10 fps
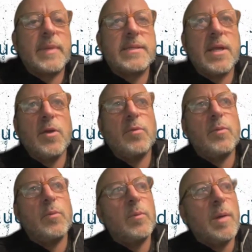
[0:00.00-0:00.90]
So
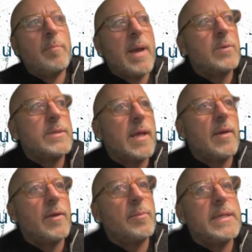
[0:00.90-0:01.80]
we went backwards there
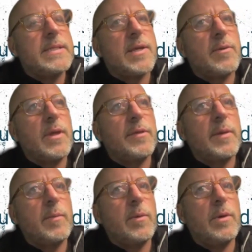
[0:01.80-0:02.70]
a little bit. So I
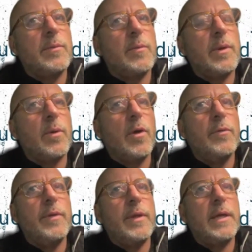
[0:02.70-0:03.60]
think we were
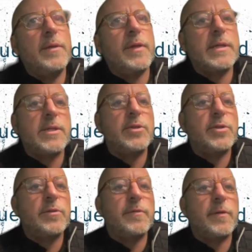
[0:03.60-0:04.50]
on the things that you
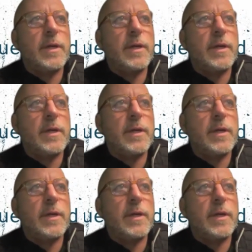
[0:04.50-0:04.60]
do for.